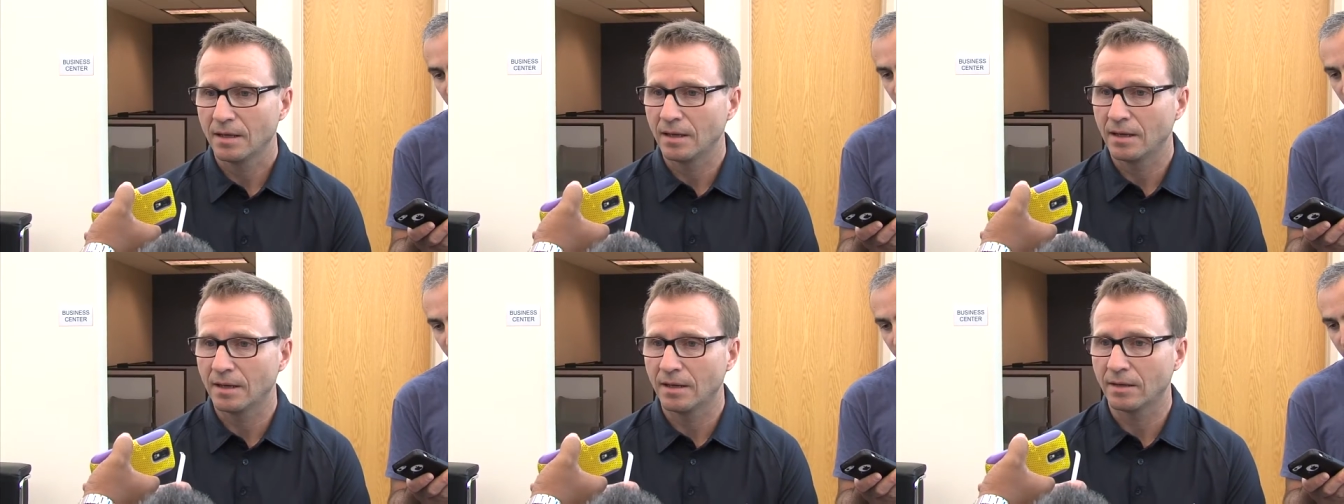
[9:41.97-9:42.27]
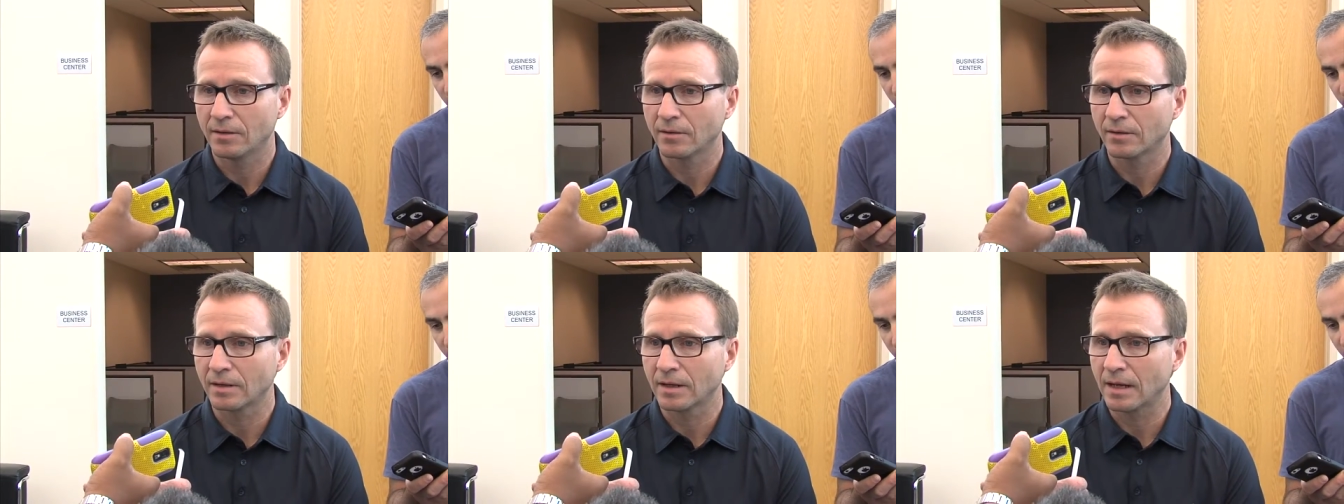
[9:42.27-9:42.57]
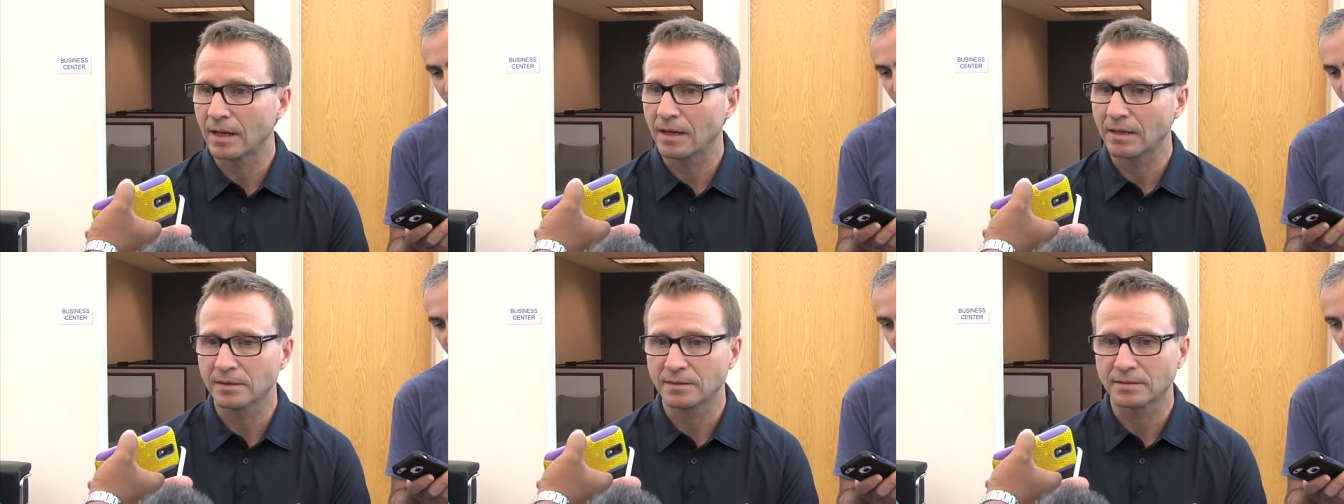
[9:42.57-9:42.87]
and our
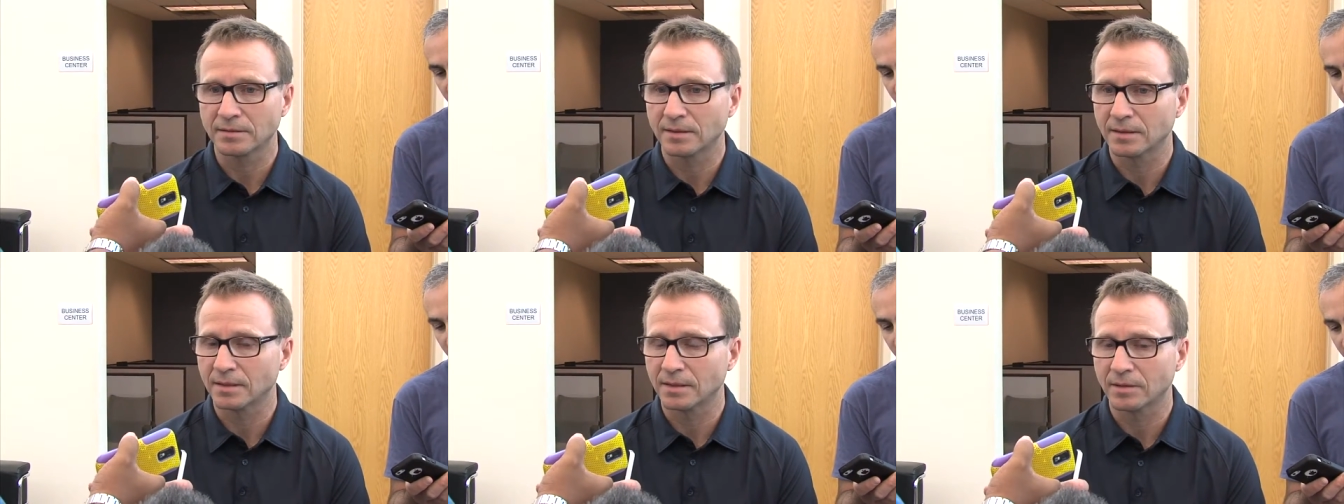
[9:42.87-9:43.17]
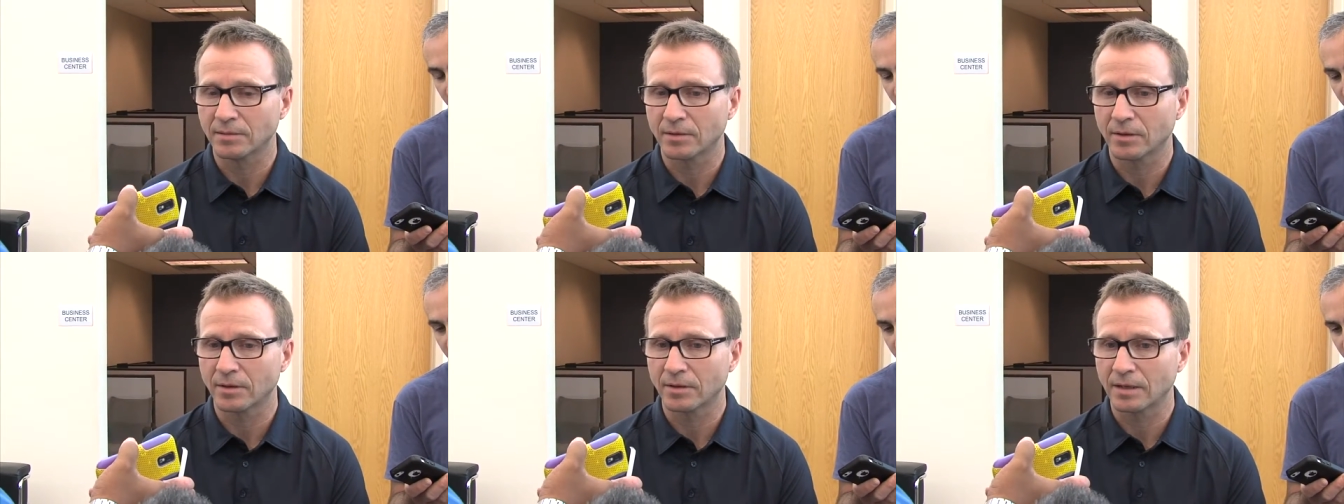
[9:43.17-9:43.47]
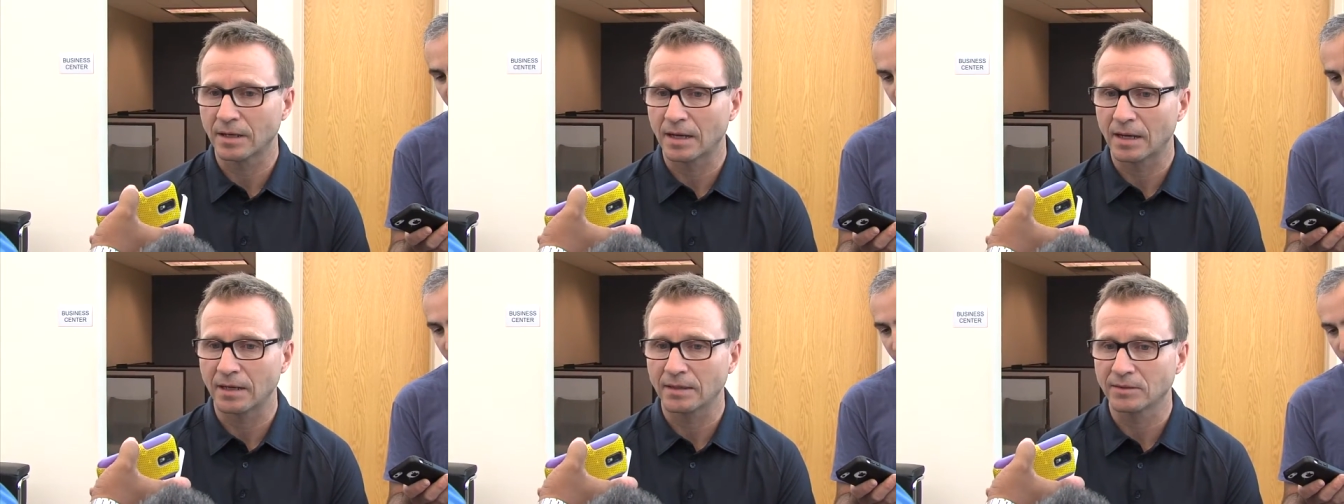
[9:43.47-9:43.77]
guys uh,
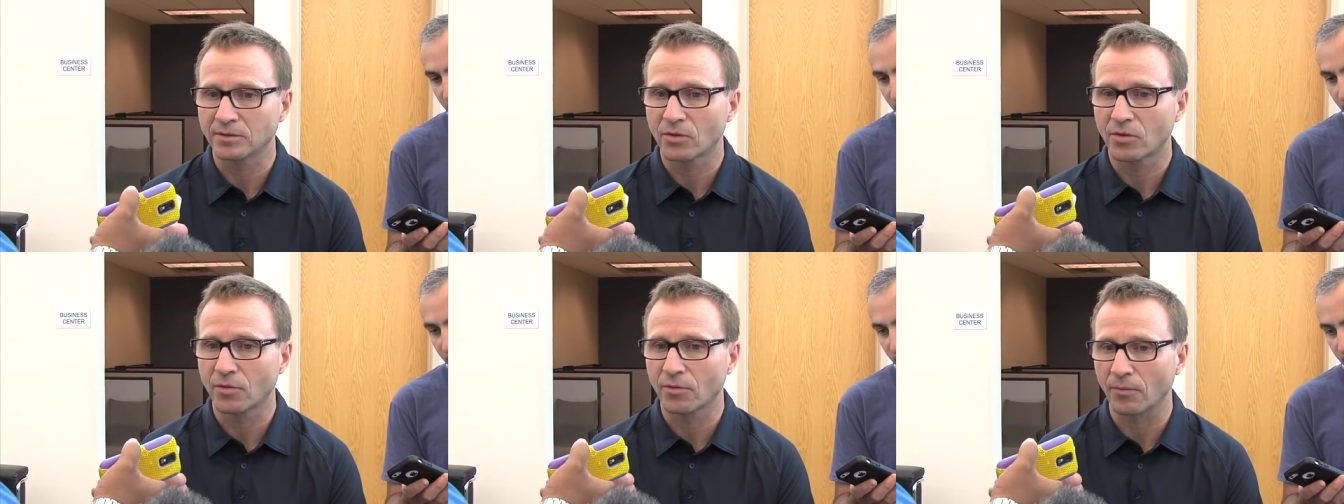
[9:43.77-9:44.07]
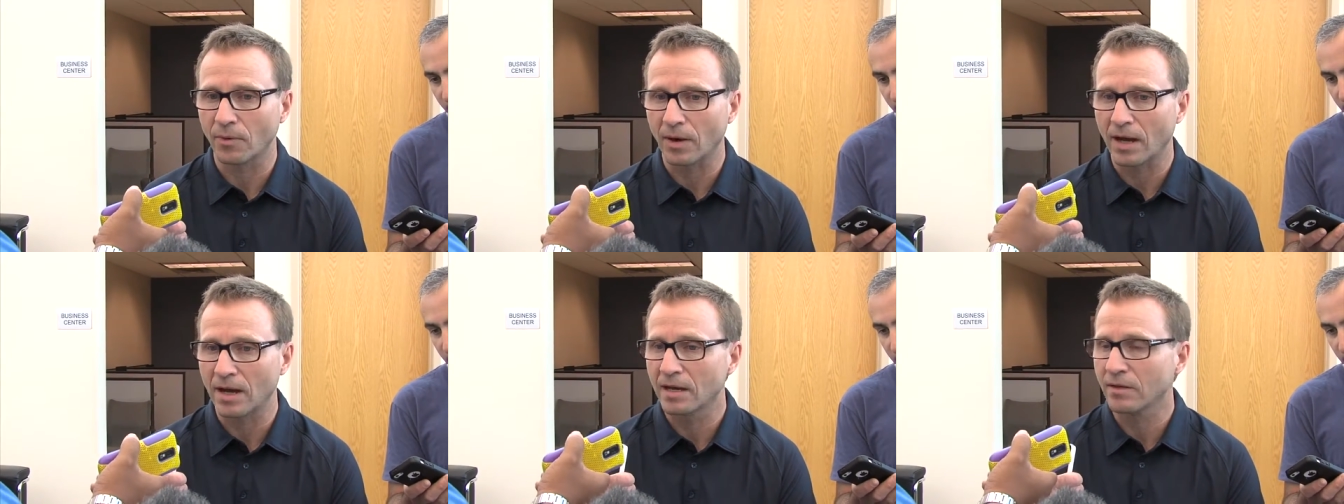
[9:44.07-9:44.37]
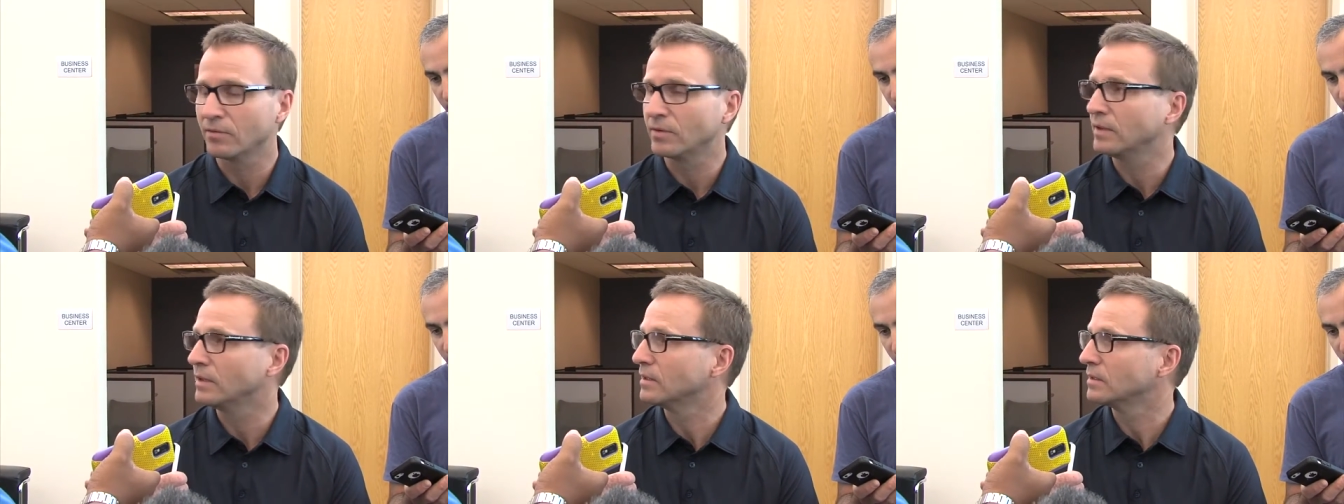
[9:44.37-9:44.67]
our guys
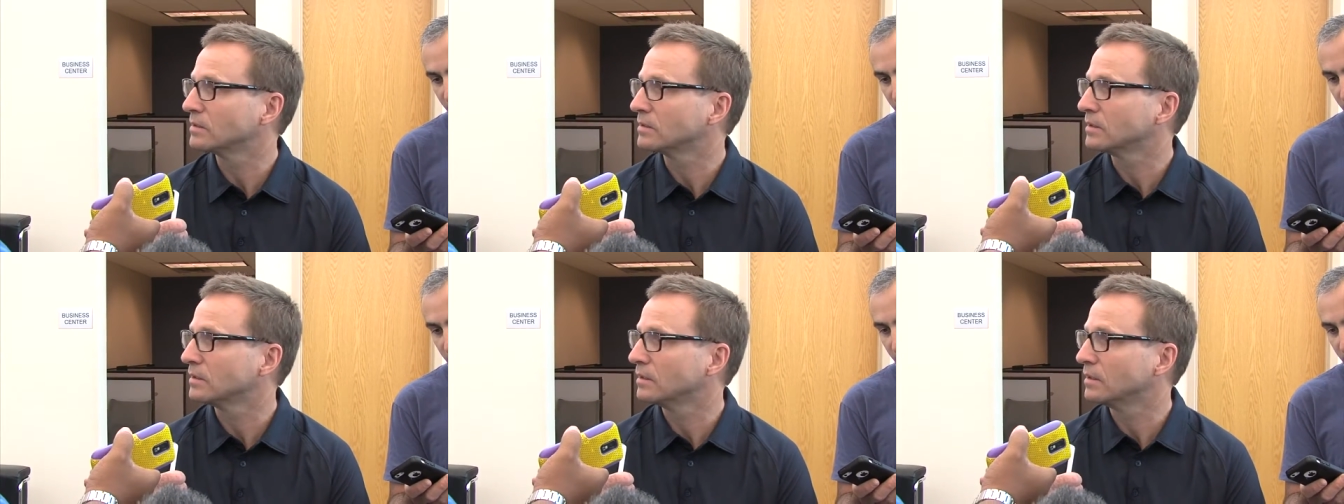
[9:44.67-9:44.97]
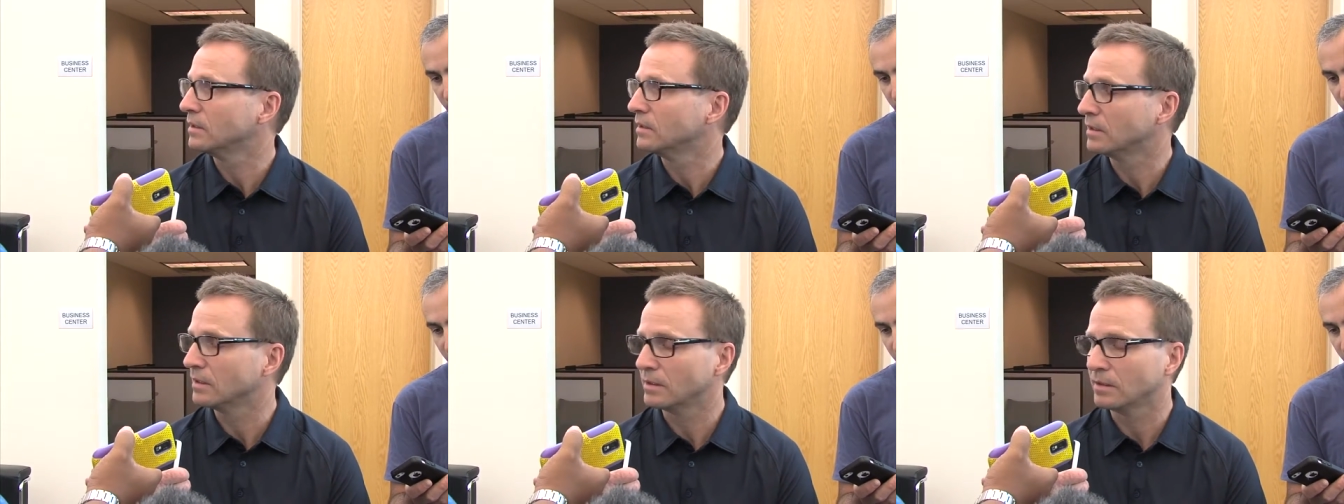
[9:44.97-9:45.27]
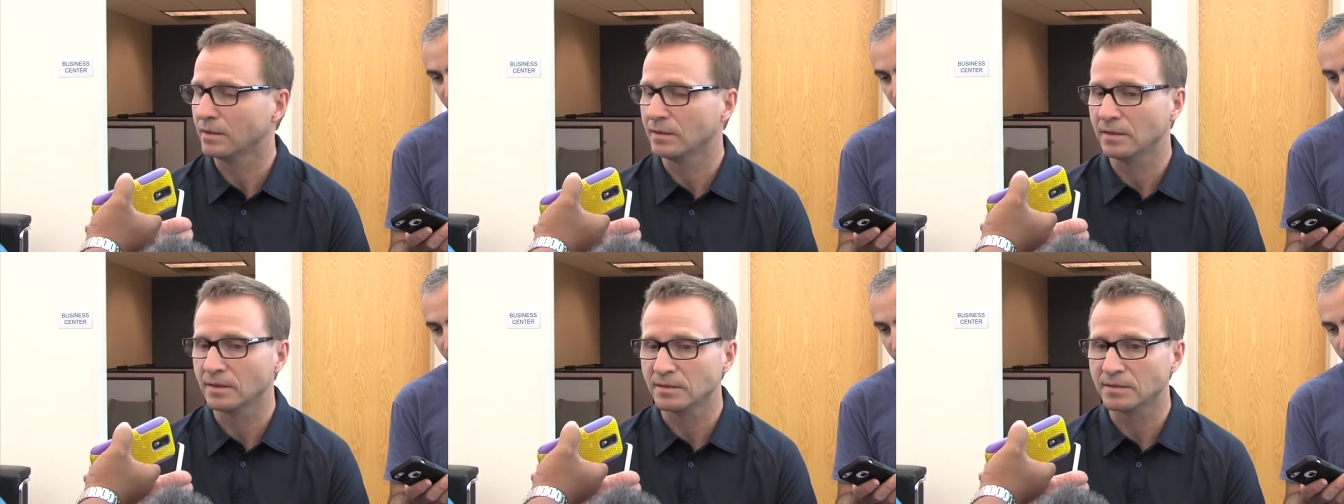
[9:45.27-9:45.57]
thrive in this
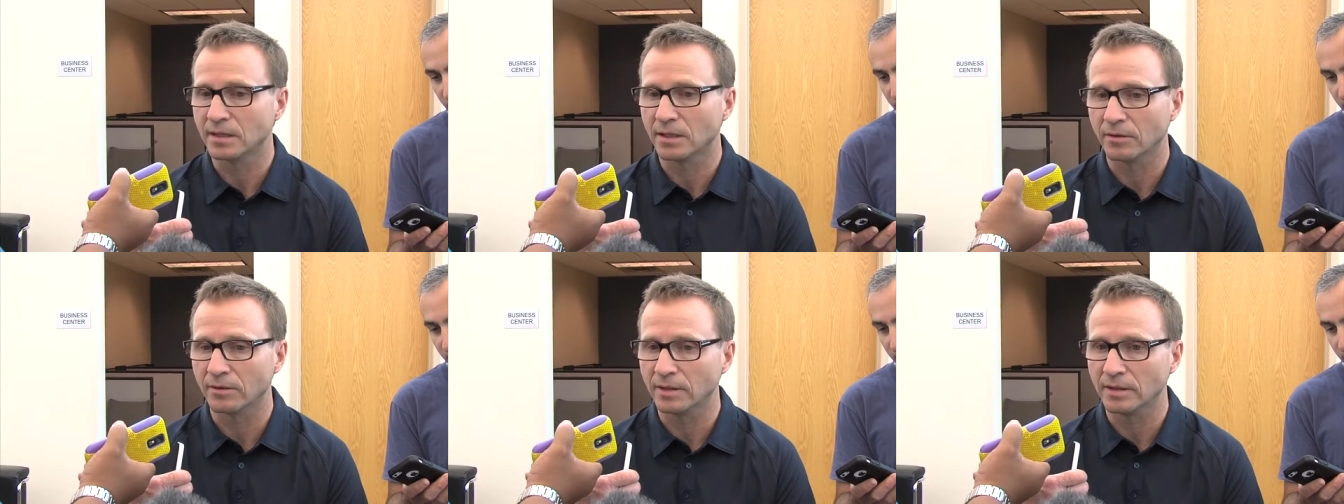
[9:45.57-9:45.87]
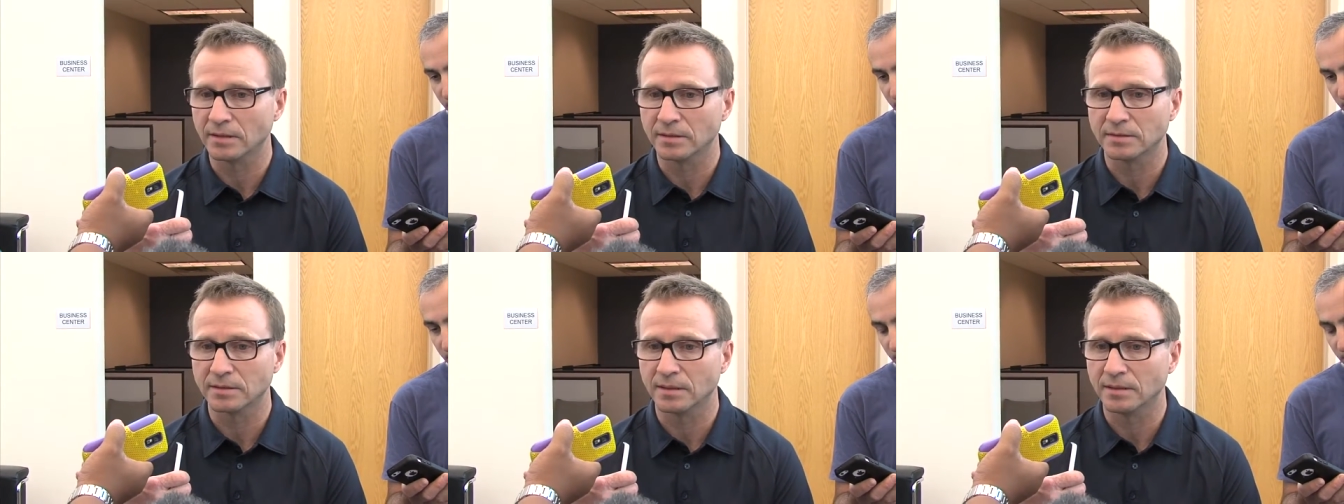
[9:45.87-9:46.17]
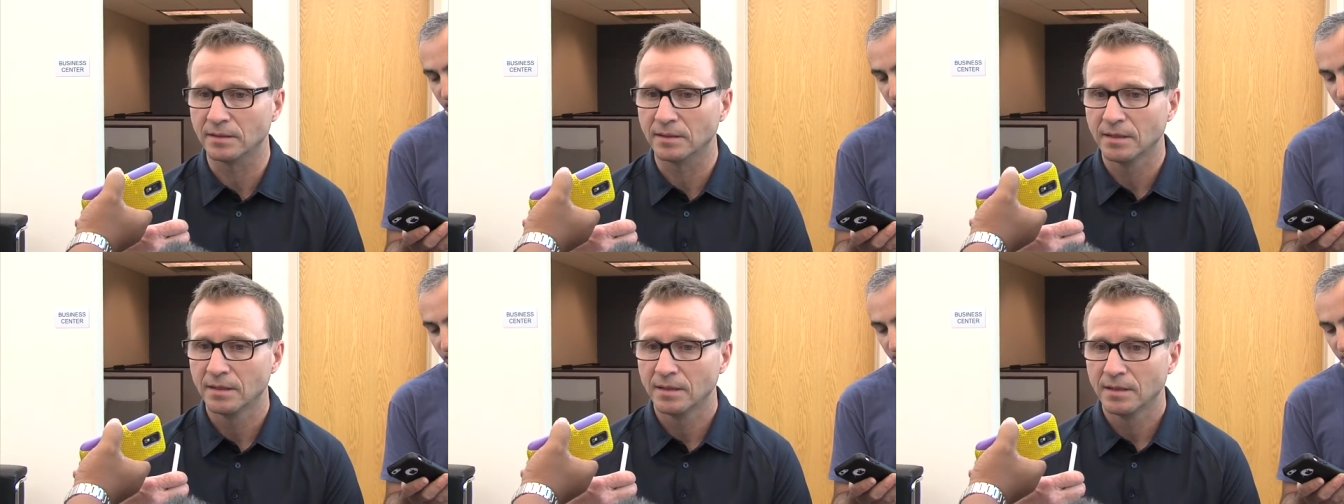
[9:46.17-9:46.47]
in, in these areas
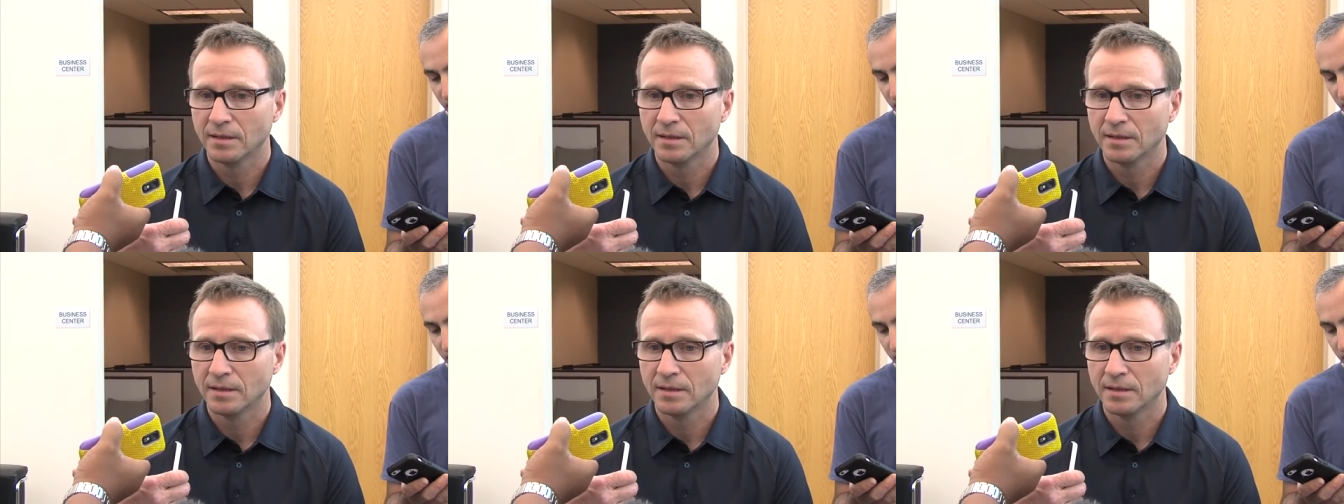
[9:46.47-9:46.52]
and